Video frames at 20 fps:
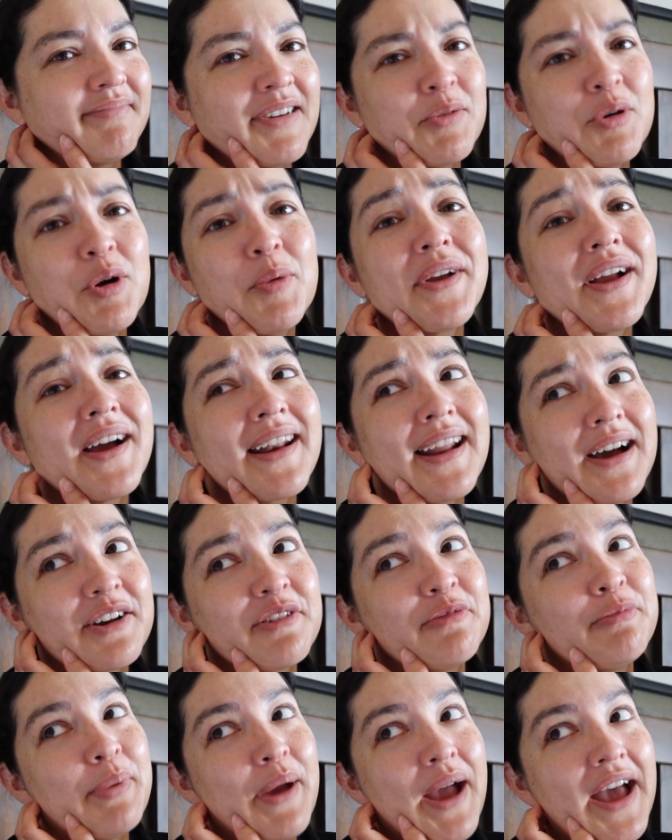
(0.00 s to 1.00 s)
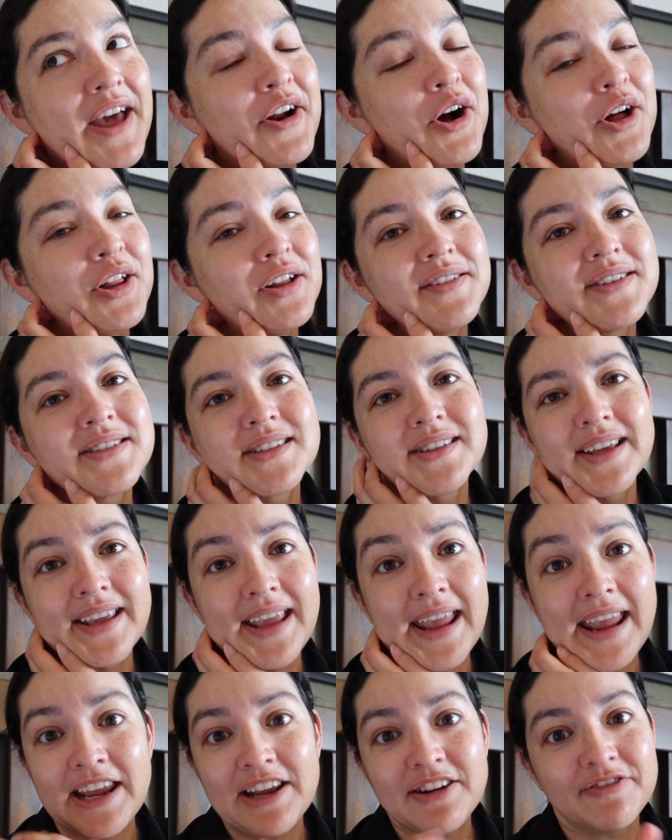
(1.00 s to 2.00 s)
Well, we got out of bed, all of us, at
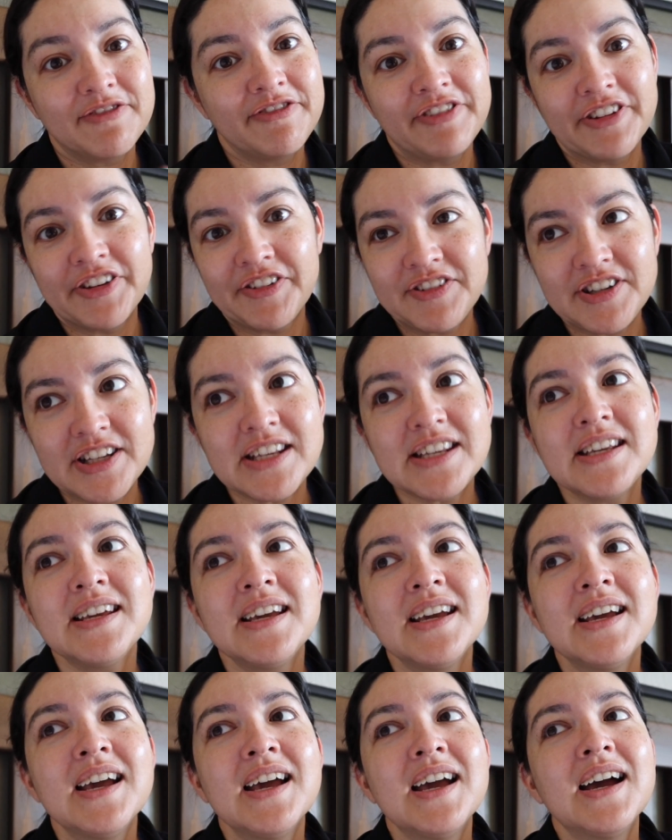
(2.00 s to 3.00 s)
like 8:50.